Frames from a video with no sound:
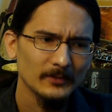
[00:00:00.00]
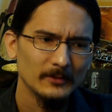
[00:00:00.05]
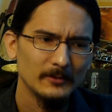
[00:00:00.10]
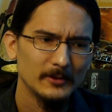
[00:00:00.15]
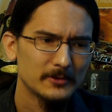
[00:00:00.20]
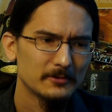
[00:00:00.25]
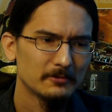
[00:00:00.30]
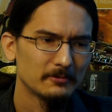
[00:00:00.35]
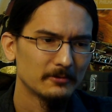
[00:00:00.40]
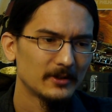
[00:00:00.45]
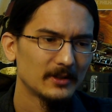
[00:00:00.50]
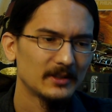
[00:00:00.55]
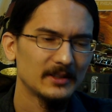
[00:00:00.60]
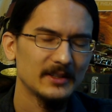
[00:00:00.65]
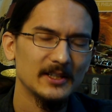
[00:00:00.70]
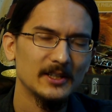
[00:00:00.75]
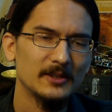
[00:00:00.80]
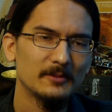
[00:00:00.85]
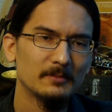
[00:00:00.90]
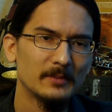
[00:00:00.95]
which
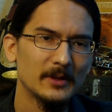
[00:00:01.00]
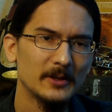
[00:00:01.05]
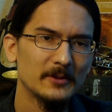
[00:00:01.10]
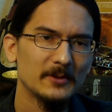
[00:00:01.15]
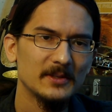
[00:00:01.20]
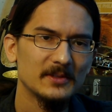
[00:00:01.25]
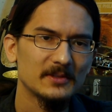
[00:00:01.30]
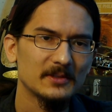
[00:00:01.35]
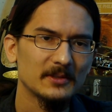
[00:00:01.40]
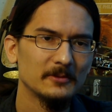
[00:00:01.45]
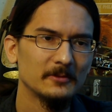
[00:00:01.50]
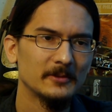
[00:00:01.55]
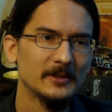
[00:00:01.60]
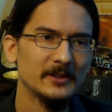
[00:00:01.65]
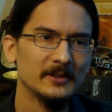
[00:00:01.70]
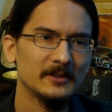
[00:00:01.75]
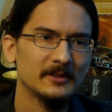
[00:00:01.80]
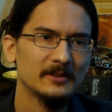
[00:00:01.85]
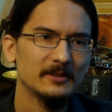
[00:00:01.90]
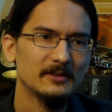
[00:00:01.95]
really helped Bowie's
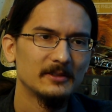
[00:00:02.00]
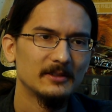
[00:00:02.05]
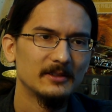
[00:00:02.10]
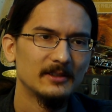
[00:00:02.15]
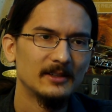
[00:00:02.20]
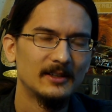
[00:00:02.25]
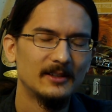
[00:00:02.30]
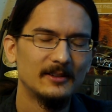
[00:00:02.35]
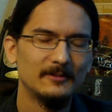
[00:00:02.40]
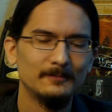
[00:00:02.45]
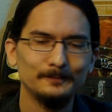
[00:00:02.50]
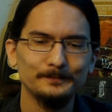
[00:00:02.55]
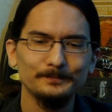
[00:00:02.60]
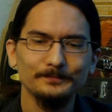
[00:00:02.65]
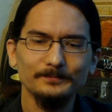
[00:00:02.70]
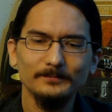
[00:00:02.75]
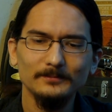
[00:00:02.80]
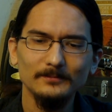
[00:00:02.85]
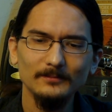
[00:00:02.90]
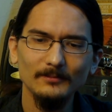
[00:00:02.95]
career,
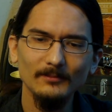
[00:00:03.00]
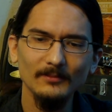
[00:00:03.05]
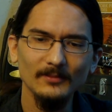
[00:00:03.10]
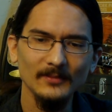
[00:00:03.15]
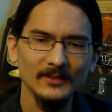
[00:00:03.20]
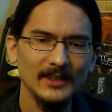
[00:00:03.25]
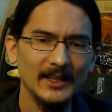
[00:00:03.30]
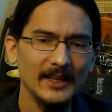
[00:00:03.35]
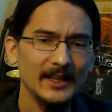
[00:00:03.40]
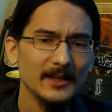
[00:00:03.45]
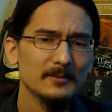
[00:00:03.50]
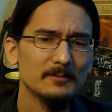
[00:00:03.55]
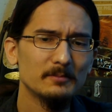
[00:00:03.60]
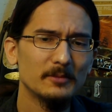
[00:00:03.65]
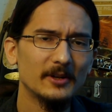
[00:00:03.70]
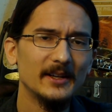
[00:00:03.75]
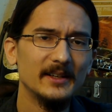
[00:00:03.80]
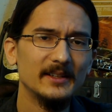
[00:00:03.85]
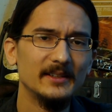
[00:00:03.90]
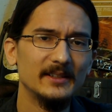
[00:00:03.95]
and
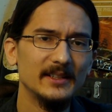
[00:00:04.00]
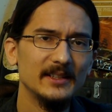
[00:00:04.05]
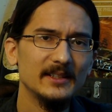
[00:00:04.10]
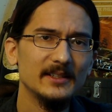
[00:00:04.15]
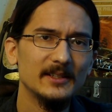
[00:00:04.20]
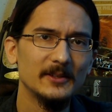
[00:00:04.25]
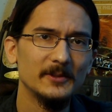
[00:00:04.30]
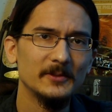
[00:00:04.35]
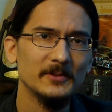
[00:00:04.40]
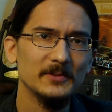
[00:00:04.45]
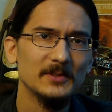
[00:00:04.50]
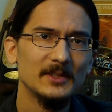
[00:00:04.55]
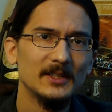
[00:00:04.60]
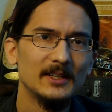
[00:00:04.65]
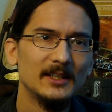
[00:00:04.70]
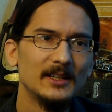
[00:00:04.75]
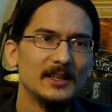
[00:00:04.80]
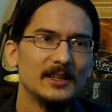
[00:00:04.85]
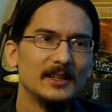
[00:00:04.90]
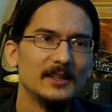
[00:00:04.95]
Brian Eno's.
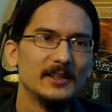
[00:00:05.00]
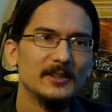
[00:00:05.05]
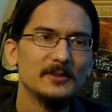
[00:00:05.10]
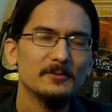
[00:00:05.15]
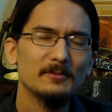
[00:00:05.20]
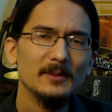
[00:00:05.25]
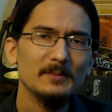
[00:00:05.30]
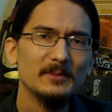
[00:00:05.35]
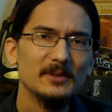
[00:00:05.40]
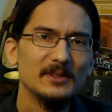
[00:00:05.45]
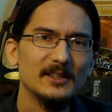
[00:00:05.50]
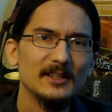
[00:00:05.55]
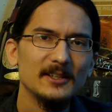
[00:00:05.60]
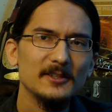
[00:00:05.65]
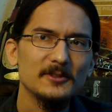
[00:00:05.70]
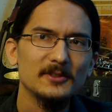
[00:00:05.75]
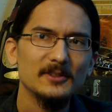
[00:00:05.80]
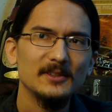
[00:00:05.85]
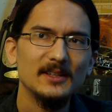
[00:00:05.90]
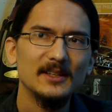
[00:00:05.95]
His
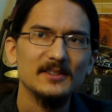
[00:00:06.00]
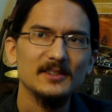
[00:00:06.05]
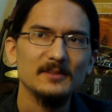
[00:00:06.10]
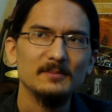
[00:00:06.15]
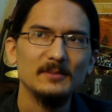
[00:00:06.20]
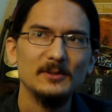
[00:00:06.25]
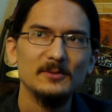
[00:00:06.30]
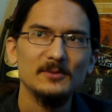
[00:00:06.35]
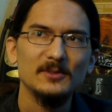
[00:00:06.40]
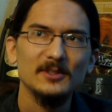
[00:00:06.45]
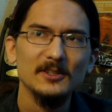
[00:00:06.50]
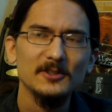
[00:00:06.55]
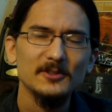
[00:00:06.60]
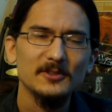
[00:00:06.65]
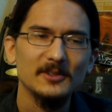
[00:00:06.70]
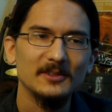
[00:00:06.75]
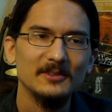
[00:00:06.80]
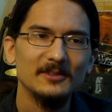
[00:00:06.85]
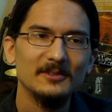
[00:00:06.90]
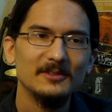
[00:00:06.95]
reputation as a
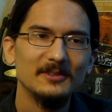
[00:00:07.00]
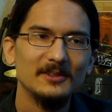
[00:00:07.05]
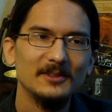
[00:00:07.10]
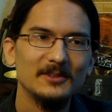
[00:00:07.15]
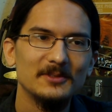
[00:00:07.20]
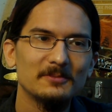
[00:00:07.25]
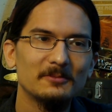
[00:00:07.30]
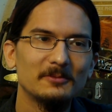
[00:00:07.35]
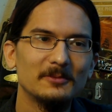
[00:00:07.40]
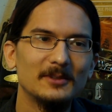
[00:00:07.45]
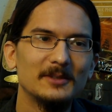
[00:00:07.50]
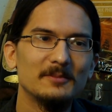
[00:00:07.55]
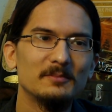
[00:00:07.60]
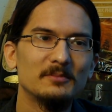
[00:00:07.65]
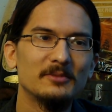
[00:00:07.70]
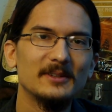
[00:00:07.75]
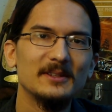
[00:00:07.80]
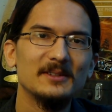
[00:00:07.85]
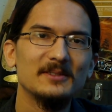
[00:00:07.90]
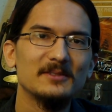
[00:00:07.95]
musician is what
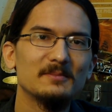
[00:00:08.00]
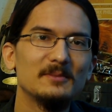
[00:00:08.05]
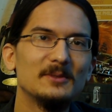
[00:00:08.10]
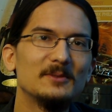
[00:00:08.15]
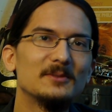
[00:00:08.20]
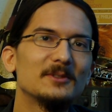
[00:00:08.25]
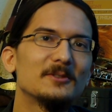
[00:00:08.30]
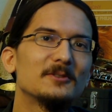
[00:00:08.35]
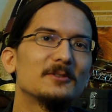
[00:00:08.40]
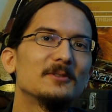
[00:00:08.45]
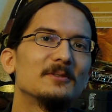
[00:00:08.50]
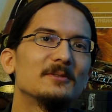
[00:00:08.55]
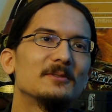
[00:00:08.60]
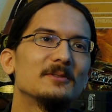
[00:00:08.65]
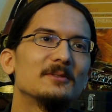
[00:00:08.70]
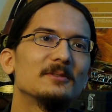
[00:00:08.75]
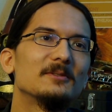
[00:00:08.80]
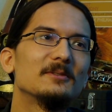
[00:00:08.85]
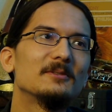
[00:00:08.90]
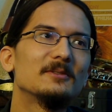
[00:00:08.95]
brings
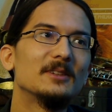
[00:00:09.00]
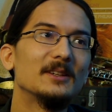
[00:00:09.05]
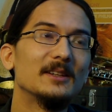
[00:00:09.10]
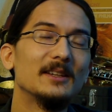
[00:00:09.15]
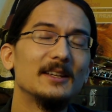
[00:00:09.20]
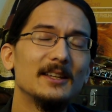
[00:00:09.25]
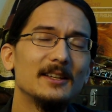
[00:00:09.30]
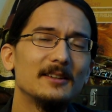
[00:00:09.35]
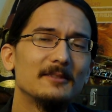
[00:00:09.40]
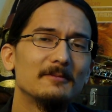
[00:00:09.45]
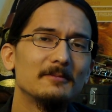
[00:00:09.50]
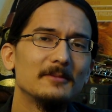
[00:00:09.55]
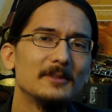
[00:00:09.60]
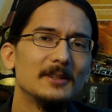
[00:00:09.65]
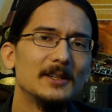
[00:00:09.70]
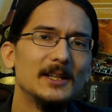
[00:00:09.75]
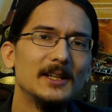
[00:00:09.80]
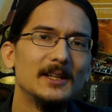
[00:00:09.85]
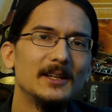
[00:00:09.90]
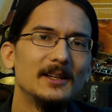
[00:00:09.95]
musicians to him
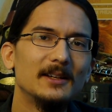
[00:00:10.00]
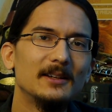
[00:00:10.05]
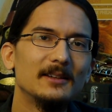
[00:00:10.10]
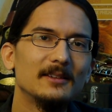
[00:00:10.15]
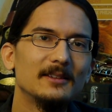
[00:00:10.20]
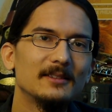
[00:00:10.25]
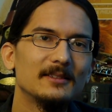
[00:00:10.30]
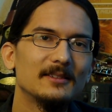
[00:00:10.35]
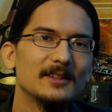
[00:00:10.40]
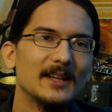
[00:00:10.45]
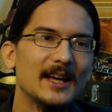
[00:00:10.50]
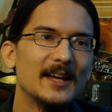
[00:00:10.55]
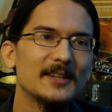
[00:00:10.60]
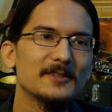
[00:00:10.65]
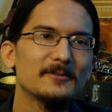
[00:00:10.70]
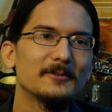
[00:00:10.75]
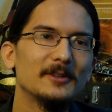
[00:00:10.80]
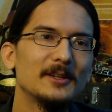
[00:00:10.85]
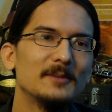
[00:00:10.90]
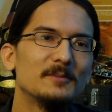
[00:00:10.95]
to
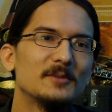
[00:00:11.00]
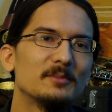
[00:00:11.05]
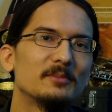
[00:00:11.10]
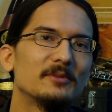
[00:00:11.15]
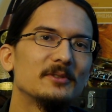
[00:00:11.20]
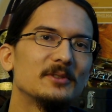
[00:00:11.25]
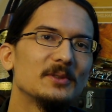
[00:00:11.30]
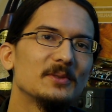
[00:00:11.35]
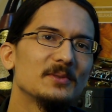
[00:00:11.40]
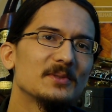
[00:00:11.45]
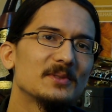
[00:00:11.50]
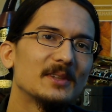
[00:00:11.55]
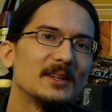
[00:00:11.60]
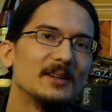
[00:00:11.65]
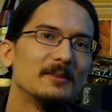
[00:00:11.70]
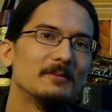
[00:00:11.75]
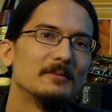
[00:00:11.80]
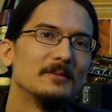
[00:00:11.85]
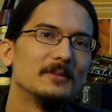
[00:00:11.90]
ask for him to produce them.